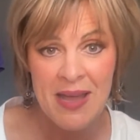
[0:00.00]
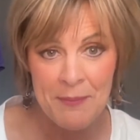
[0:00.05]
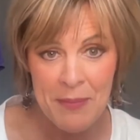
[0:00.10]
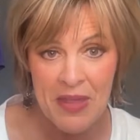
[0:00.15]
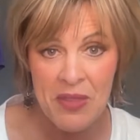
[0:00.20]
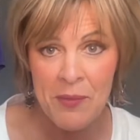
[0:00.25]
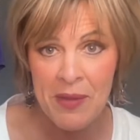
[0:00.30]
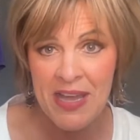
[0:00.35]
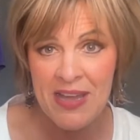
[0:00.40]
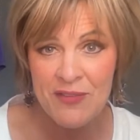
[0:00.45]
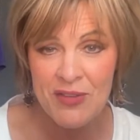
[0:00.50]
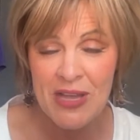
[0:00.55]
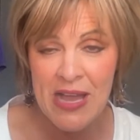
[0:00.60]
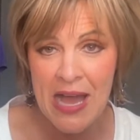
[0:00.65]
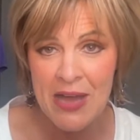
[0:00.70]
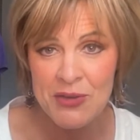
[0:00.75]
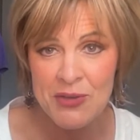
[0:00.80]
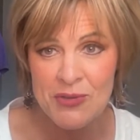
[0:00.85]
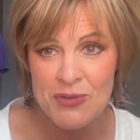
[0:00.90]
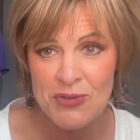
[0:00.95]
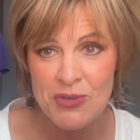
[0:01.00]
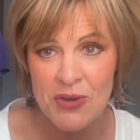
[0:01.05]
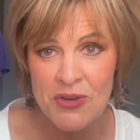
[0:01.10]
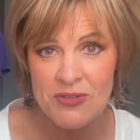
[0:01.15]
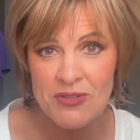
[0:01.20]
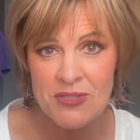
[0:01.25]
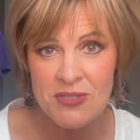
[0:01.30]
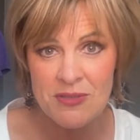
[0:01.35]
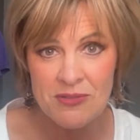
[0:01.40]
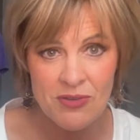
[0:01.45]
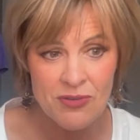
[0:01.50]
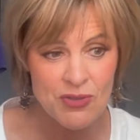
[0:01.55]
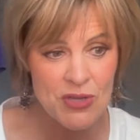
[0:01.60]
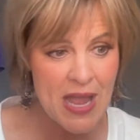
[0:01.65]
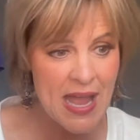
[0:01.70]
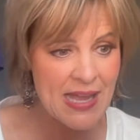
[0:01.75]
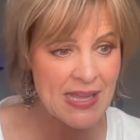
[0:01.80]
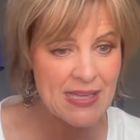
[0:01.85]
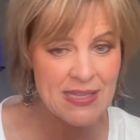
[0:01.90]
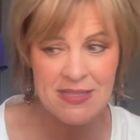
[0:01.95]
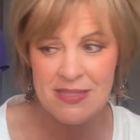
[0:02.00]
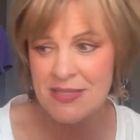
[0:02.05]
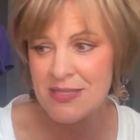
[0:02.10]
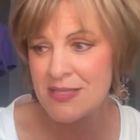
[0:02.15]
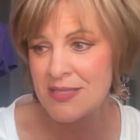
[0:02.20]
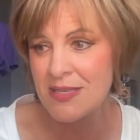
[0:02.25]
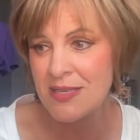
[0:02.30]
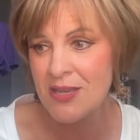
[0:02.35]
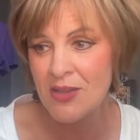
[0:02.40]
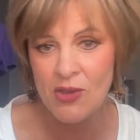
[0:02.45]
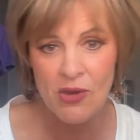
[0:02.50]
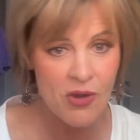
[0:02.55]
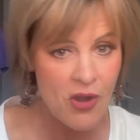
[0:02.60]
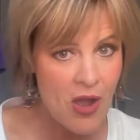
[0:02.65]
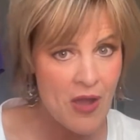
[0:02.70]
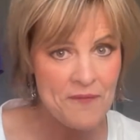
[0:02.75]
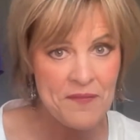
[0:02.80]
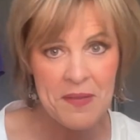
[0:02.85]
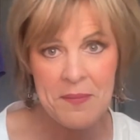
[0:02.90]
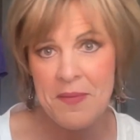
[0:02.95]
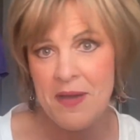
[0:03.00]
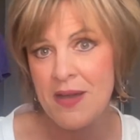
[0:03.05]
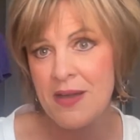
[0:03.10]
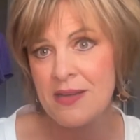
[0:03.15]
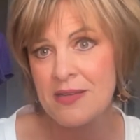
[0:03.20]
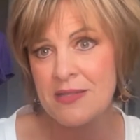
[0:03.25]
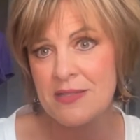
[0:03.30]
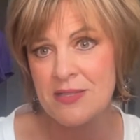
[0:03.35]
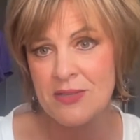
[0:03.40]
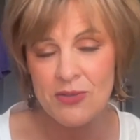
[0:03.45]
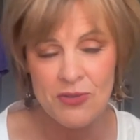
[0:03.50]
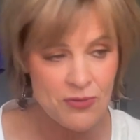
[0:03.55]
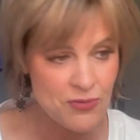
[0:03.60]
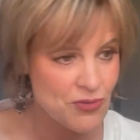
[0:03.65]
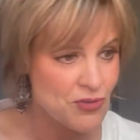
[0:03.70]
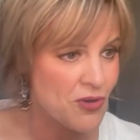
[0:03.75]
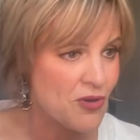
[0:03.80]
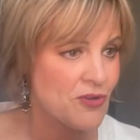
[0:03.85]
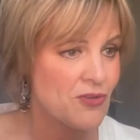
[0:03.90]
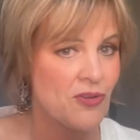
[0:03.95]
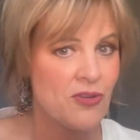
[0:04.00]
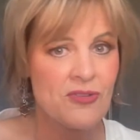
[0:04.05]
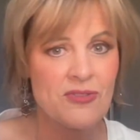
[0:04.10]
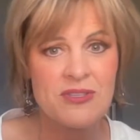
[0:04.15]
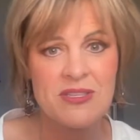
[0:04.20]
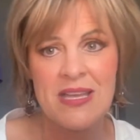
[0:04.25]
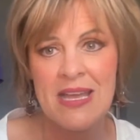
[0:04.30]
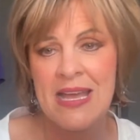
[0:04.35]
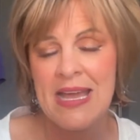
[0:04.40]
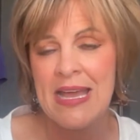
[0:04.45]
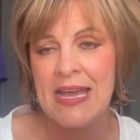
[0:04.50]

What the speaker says: By the way, have you gotten your shirts, your jackets, your coffee mugs, your journals?